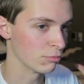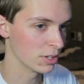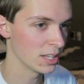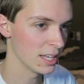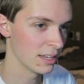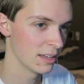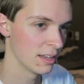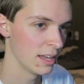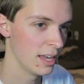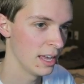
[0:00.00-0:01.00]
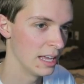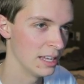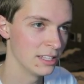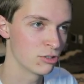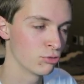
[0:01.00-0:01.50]
a really
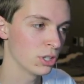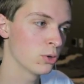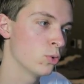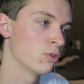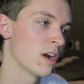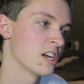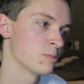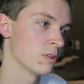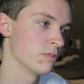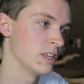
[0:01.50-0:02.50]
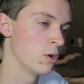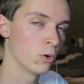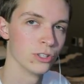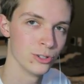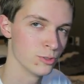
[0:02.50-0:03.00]
cool grasp of the
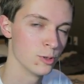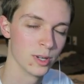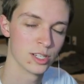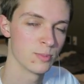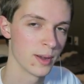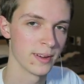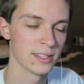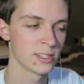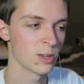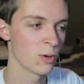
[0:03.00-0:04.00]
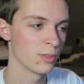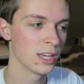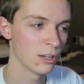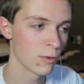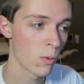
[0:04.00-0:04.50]
whole YouTube experience. So
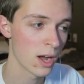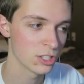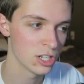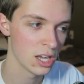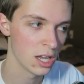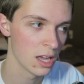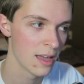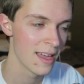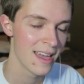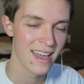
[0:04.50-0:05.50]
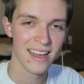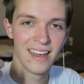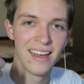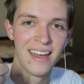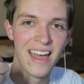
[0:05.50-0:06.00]
thank you for watching
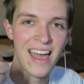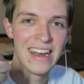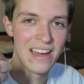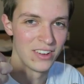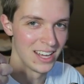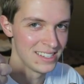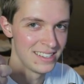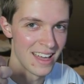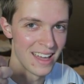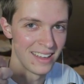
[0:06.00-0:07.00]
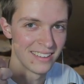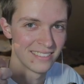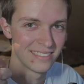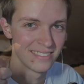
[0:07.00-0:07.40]
and have a nice day.